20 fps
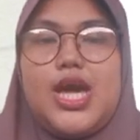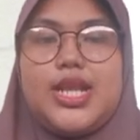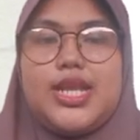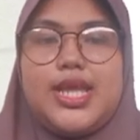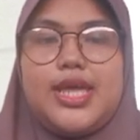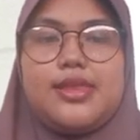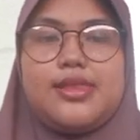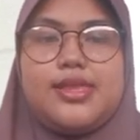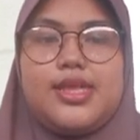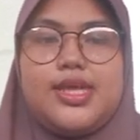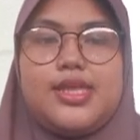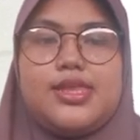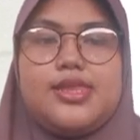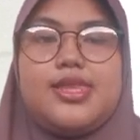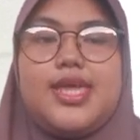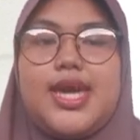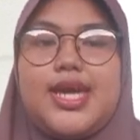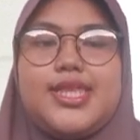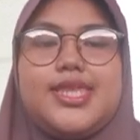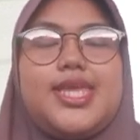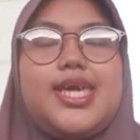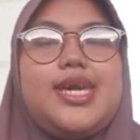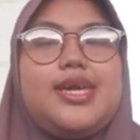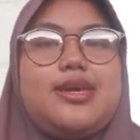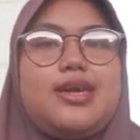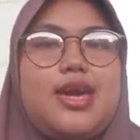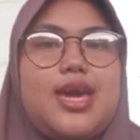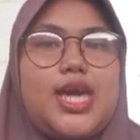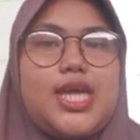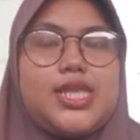Next is deictic
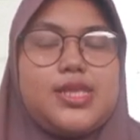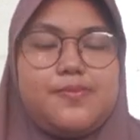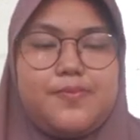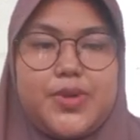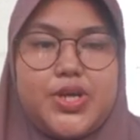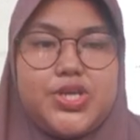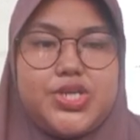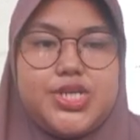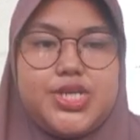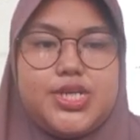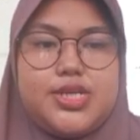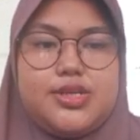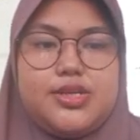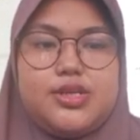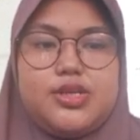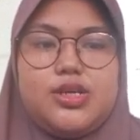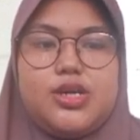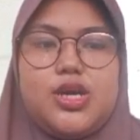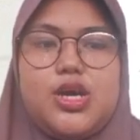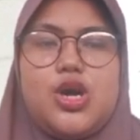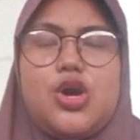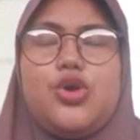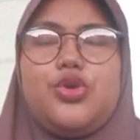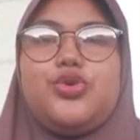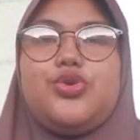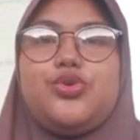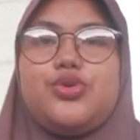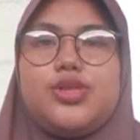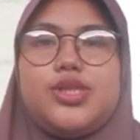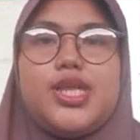expression,
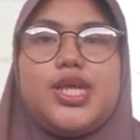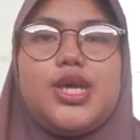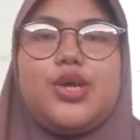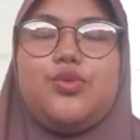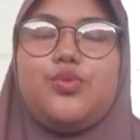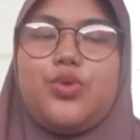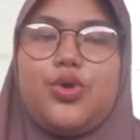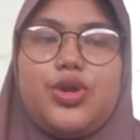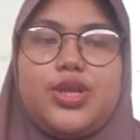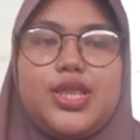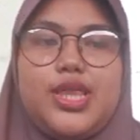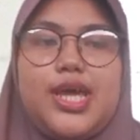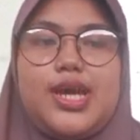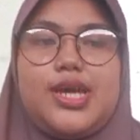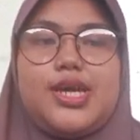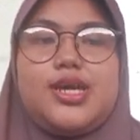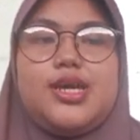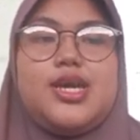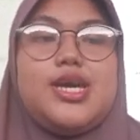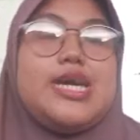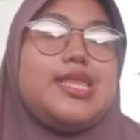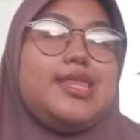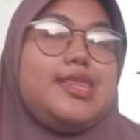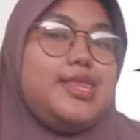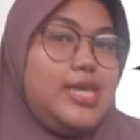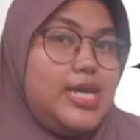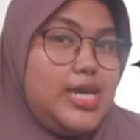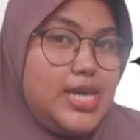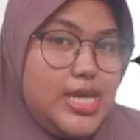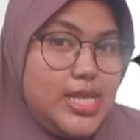using words like
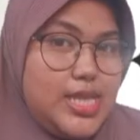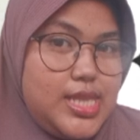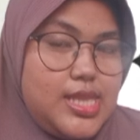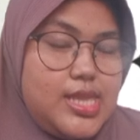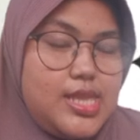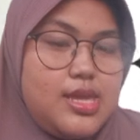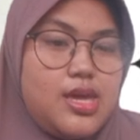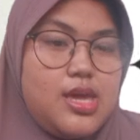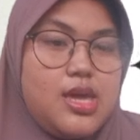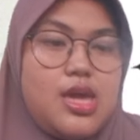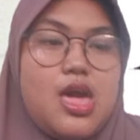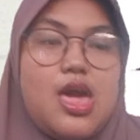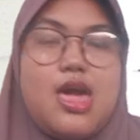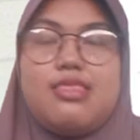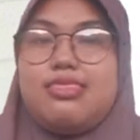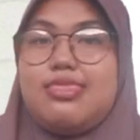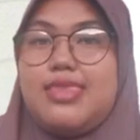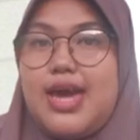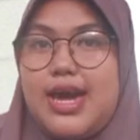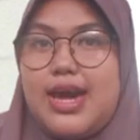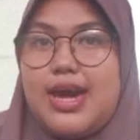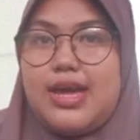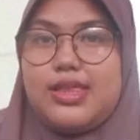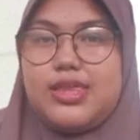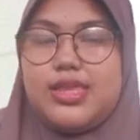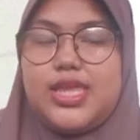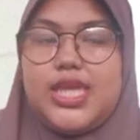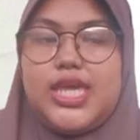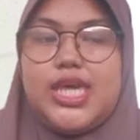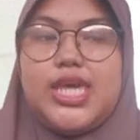this, that,
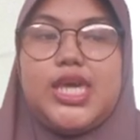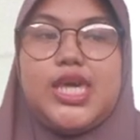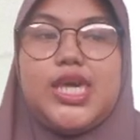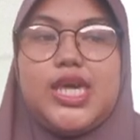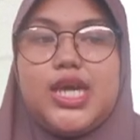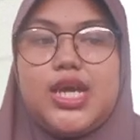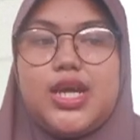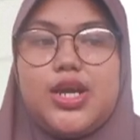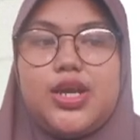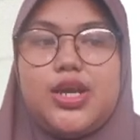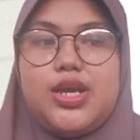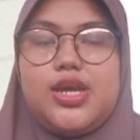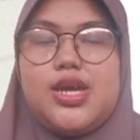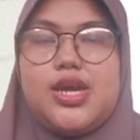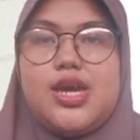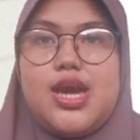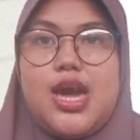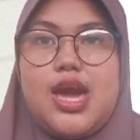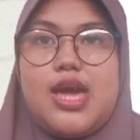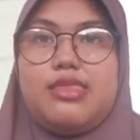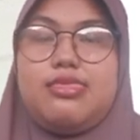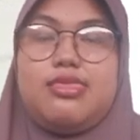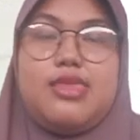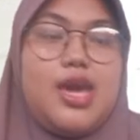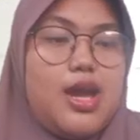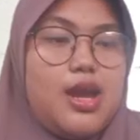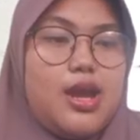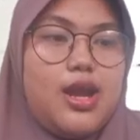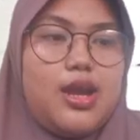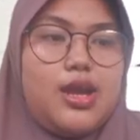here, and
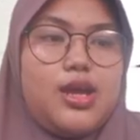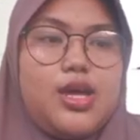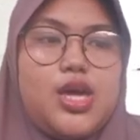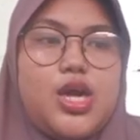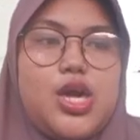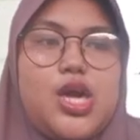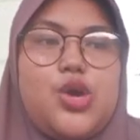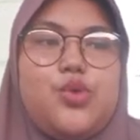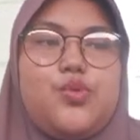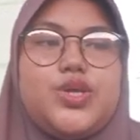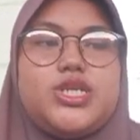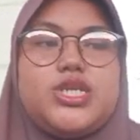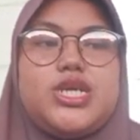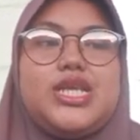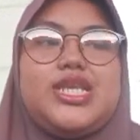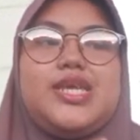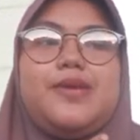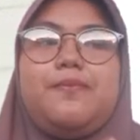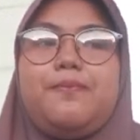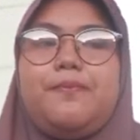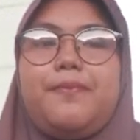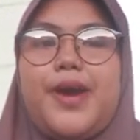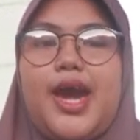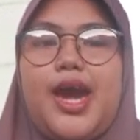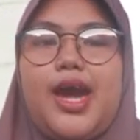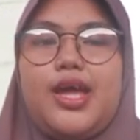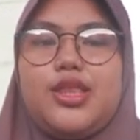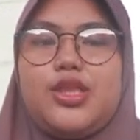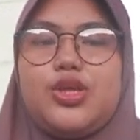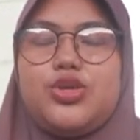there, which
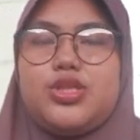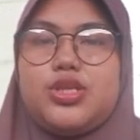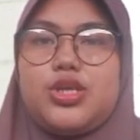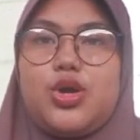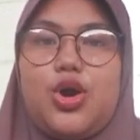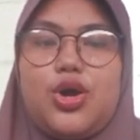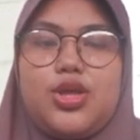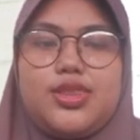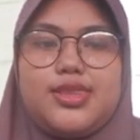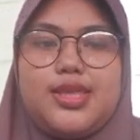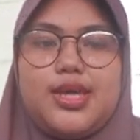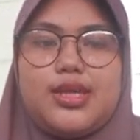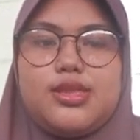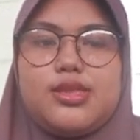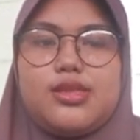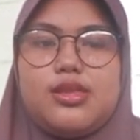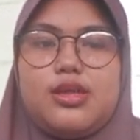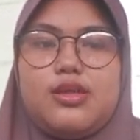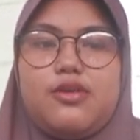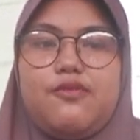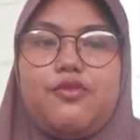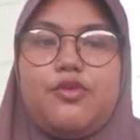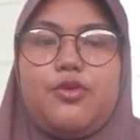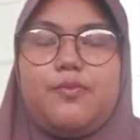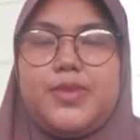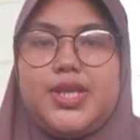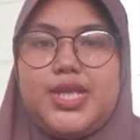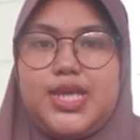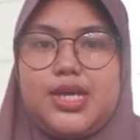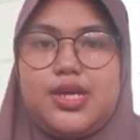depend on context for
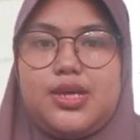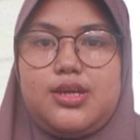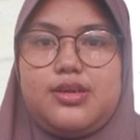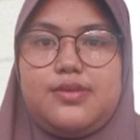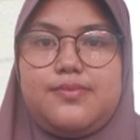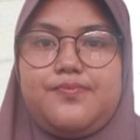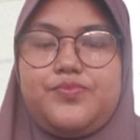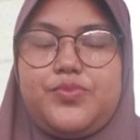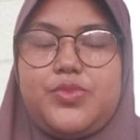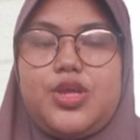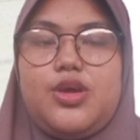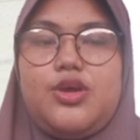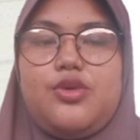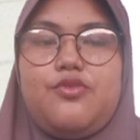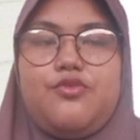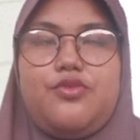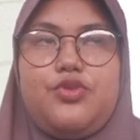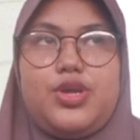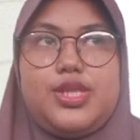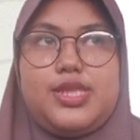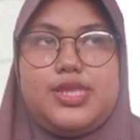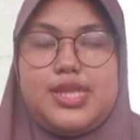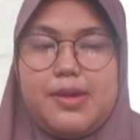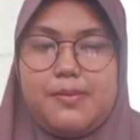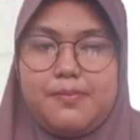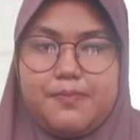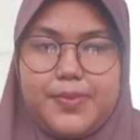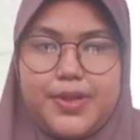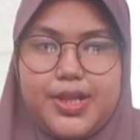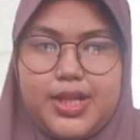meaning. For
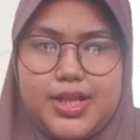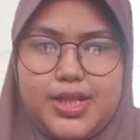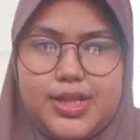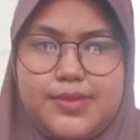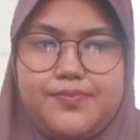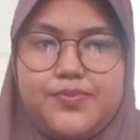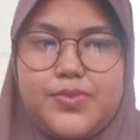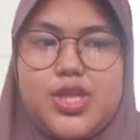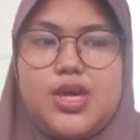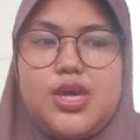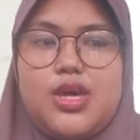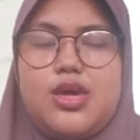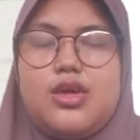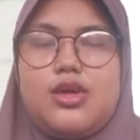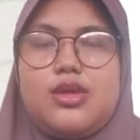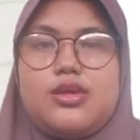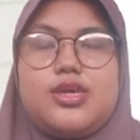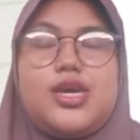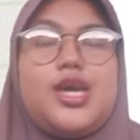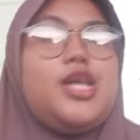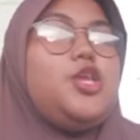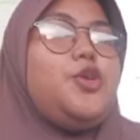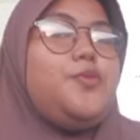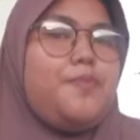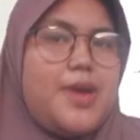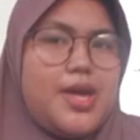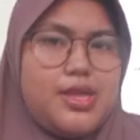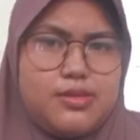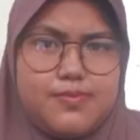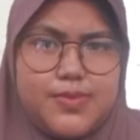example, can you
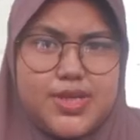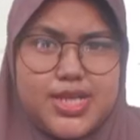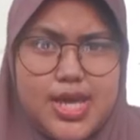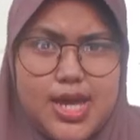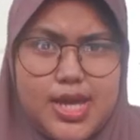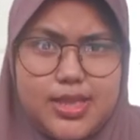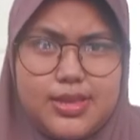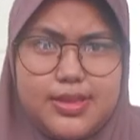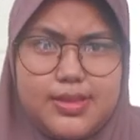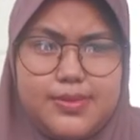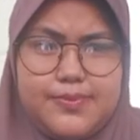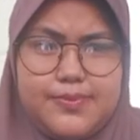pass me that?